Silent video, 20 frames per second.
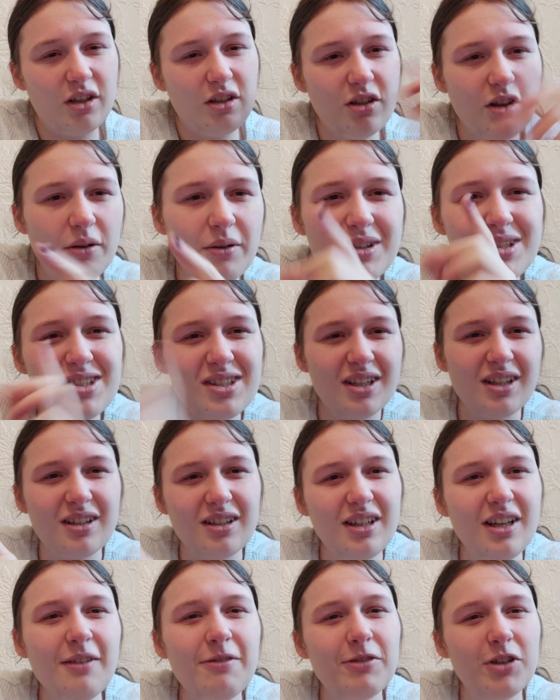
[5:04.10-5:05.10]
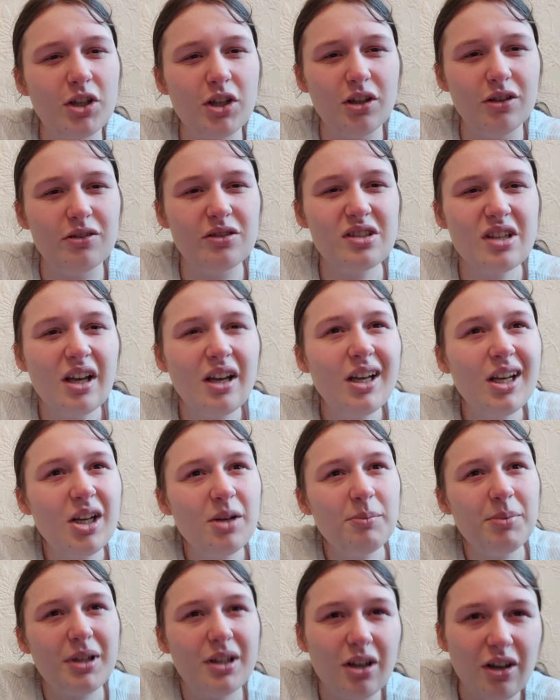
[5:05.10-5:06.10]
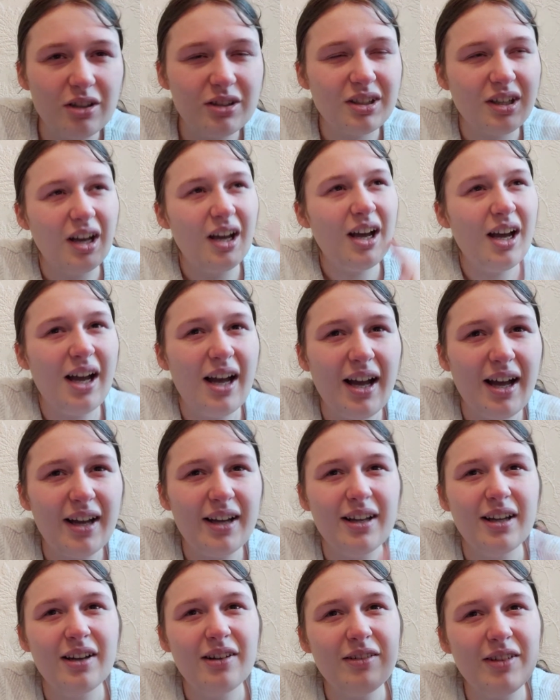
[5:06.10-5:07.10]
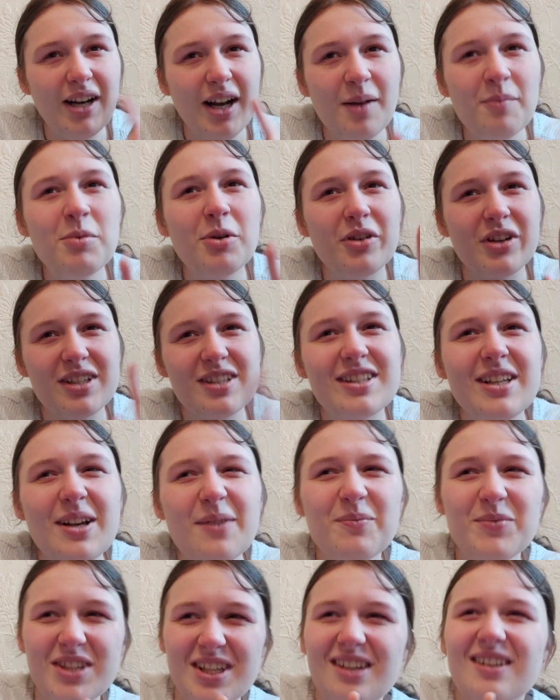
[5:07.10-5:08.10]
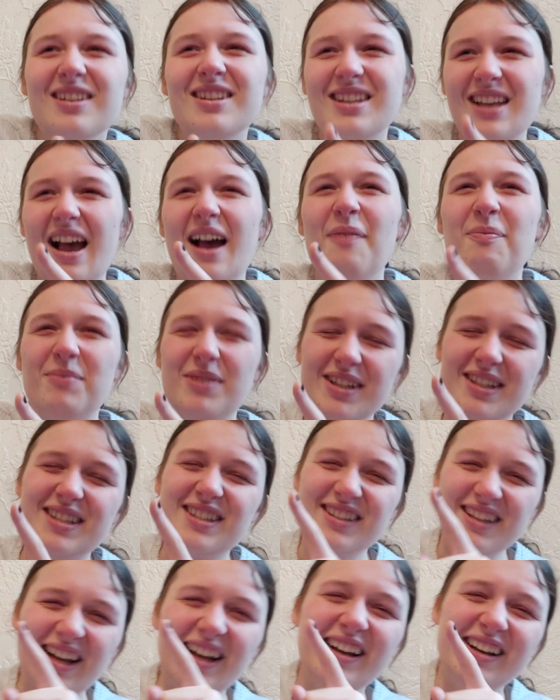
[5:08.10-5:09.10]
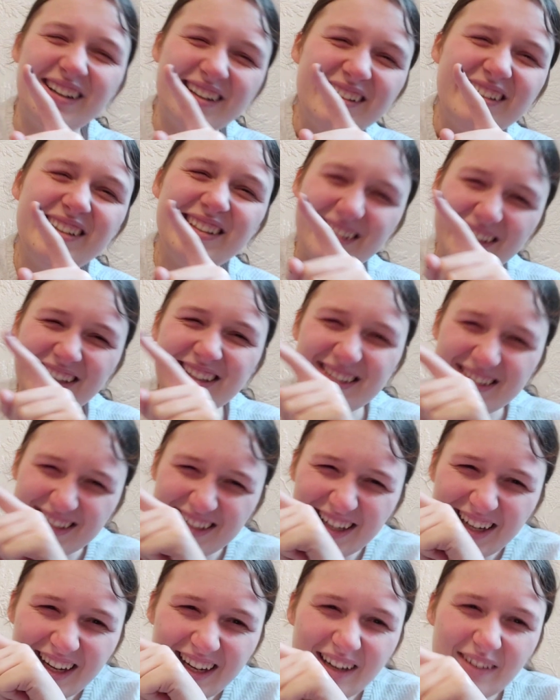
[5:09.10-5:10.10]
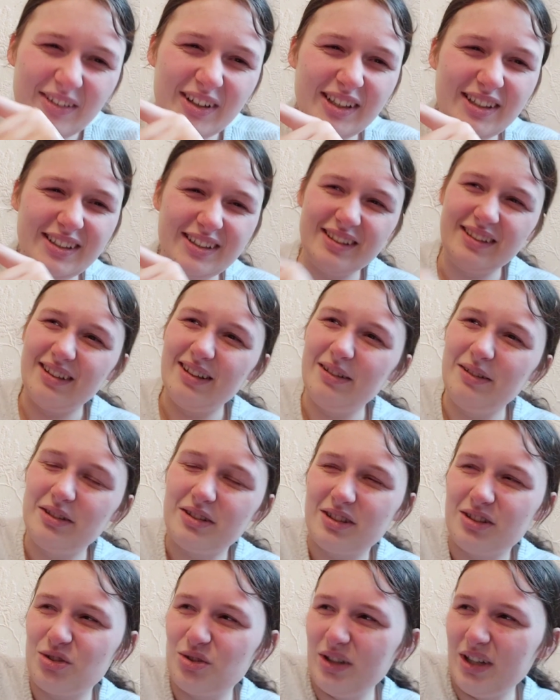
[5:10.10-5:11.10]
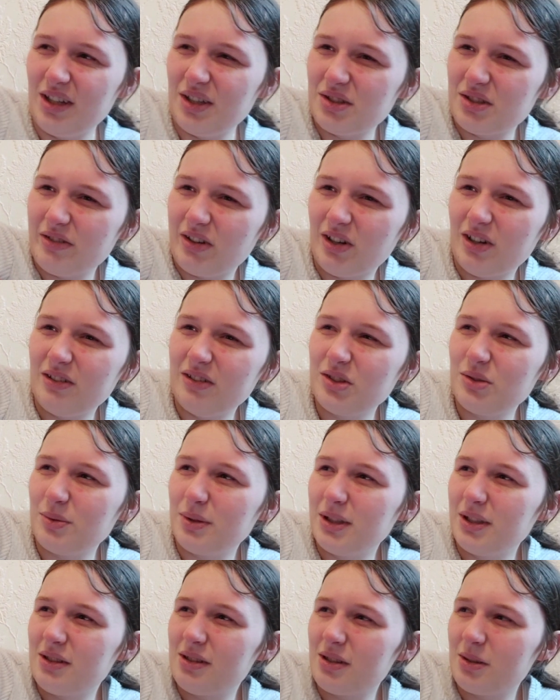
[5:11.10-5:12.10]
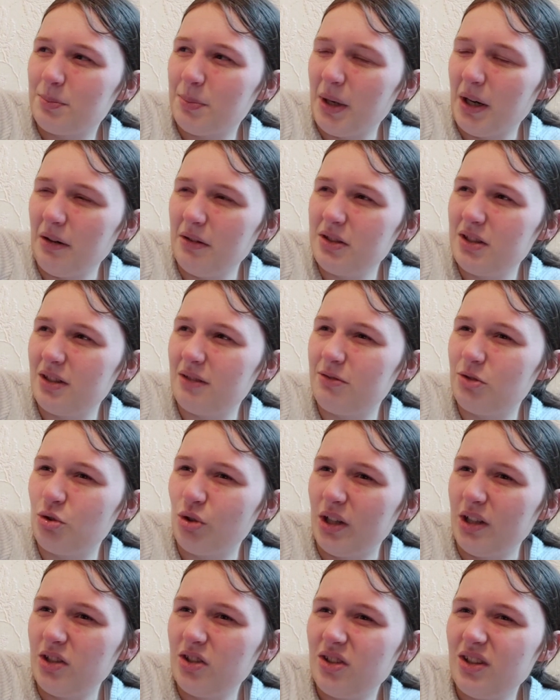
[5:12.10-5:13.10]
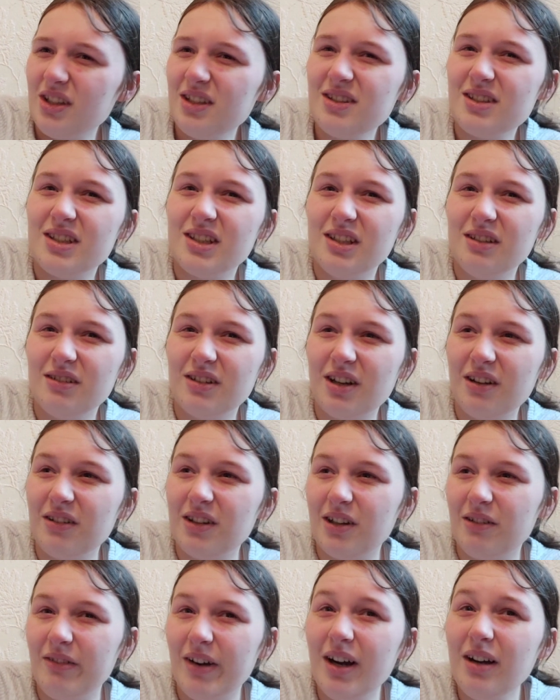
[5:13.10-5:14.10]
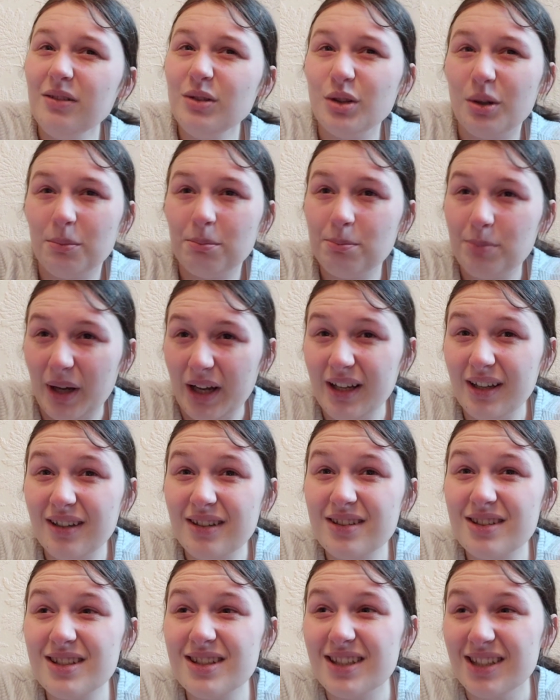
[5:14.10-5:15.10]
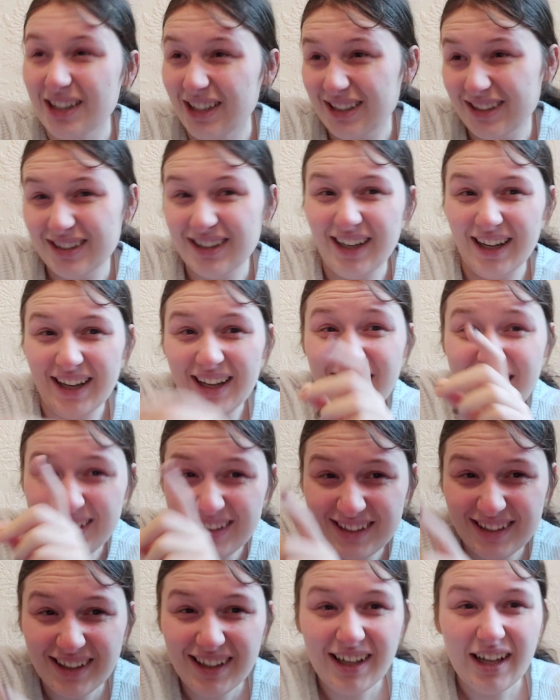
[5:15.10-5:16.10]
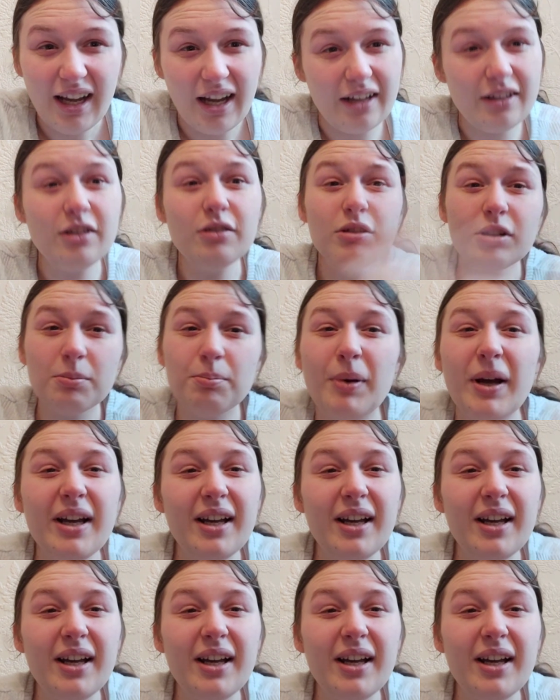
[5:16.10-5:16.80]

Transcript: I know is significant because I remember a Simpsons episode where they did, it was a Treehouse of Horrors where they did a parody of Stranger Things and they were going around on bikes. Yeah? I don't